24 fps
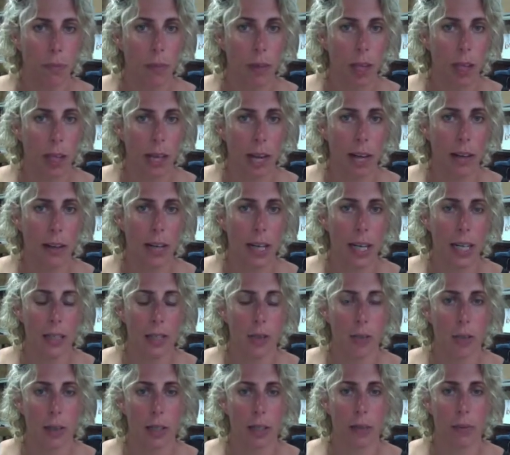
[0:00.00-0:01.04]

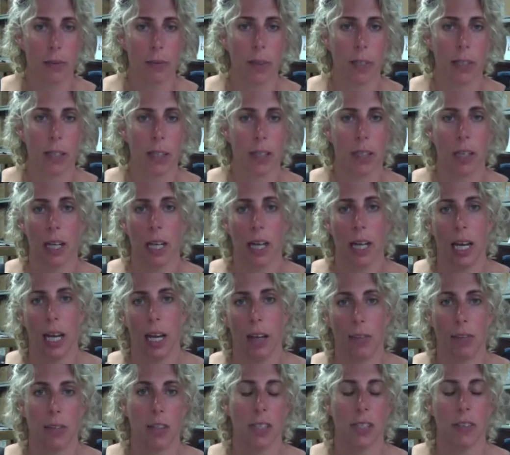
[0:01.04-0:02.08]
Nowadays, we
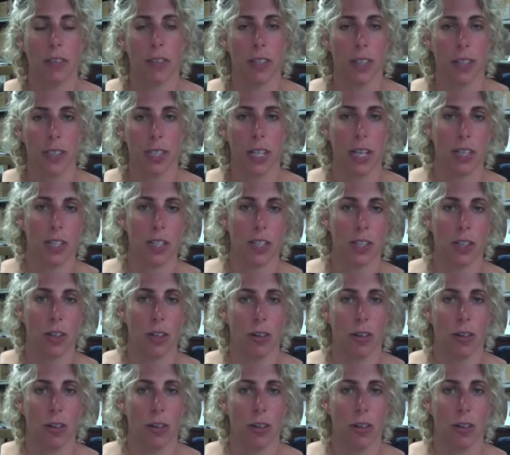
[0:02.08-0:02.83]
have this fixation